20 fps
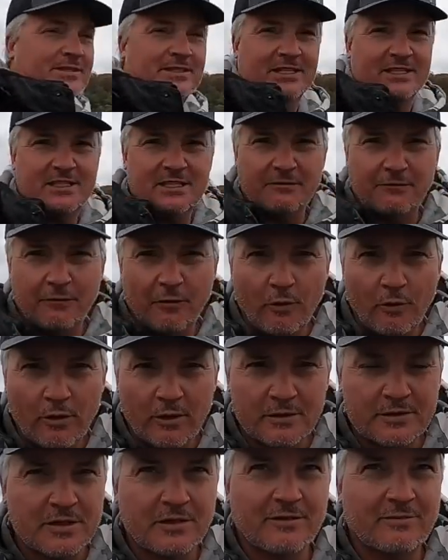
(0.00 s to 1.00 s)

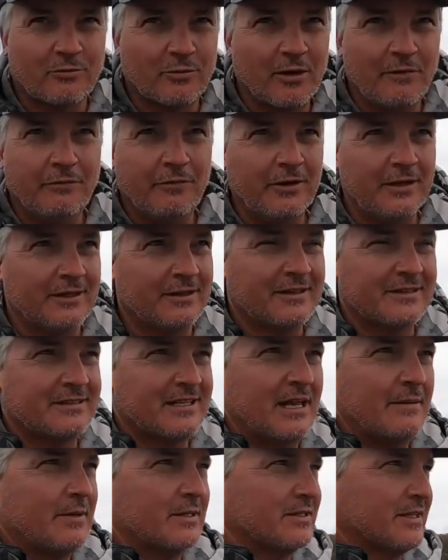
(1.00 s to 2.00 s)
64, so roughly the
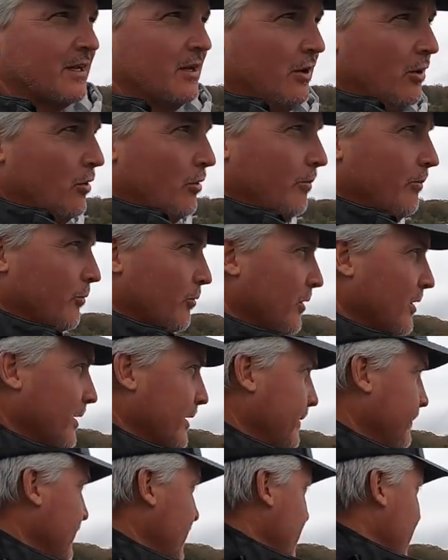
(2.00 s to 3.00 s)
same as at home,
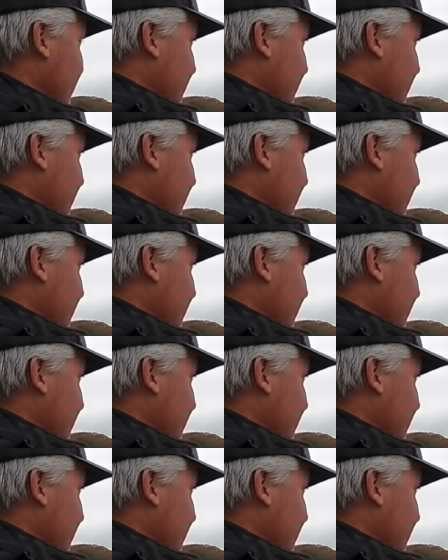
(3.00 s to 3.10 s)
really.